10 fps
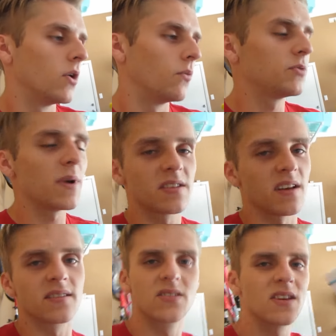which makes
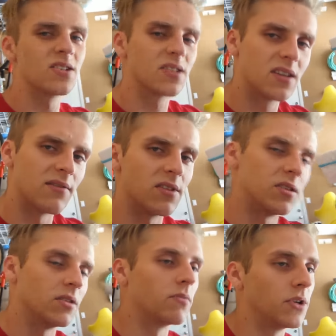sense because they just give it
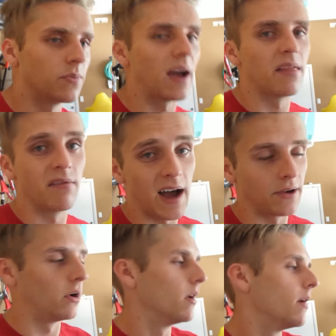to you when you buy the
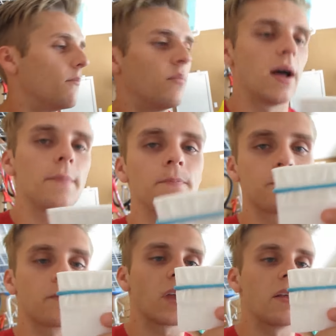vinyl,
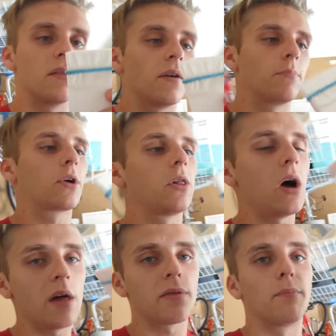but the
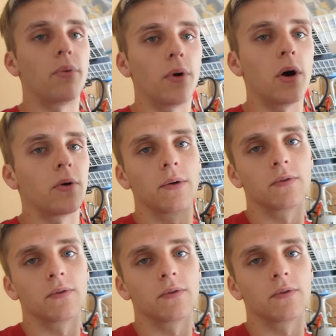cloth broke.